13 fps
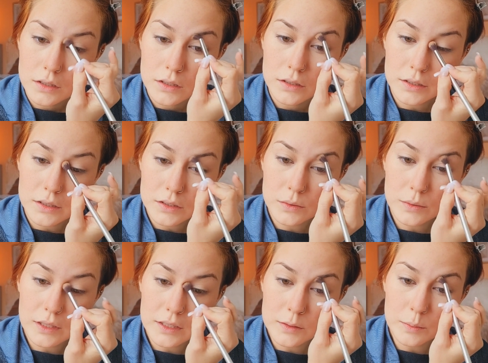as
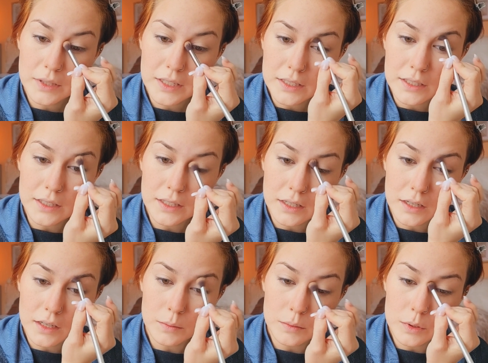well as blending it
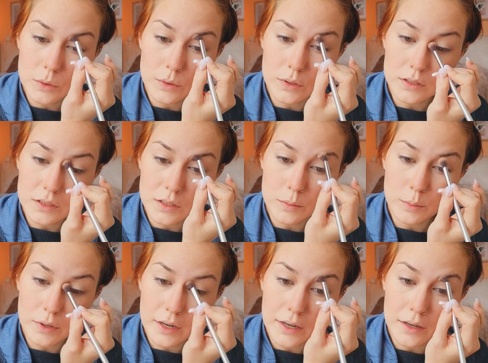up towards the
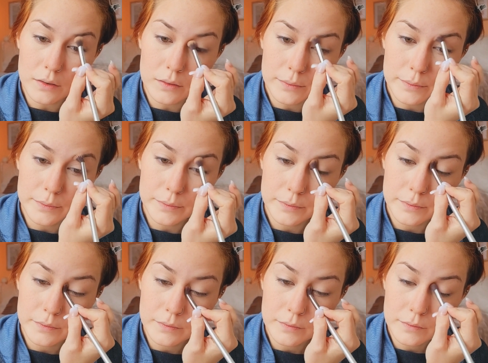brow
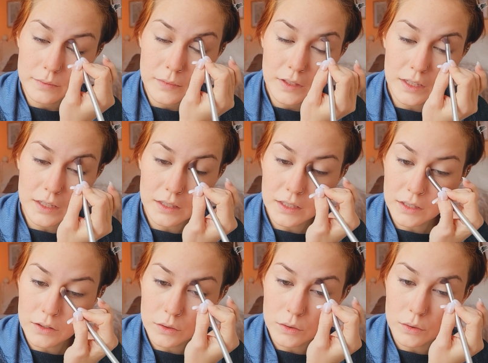in the
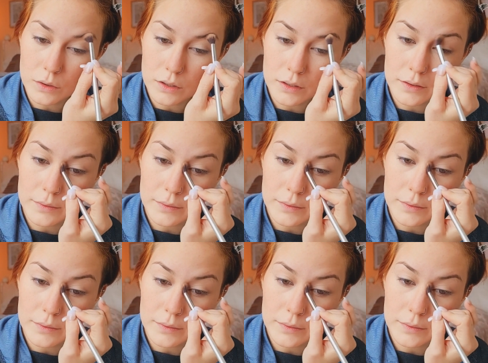inner corner.